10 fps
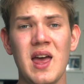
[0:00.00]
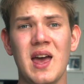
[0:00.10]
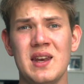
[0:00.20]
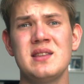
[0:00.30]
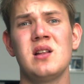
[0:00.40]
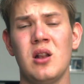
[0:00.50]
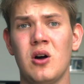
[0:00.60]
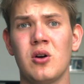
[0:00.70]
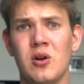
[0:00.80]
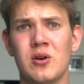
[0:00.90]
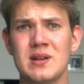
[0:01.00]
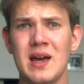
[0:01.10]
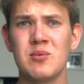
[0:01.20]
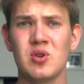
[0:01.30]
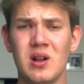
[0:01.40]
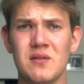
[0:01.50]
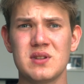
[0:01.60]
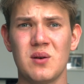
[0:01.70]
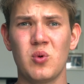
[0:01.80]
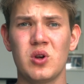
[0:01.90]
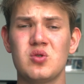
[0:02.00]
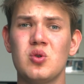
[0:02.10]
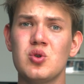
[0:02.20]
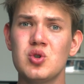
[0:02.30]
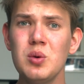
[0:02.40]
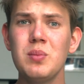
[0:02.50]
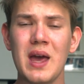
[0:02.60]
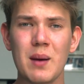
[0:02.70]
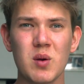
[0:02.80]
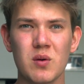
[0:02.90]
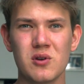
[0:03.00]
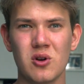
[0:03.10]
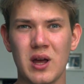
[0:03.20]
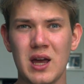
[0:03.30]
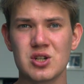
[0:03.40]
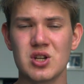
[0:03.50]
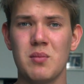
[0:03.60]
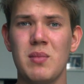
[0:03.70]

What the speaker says: And that's a long, long time to live somewhere. So you should be happy with the location.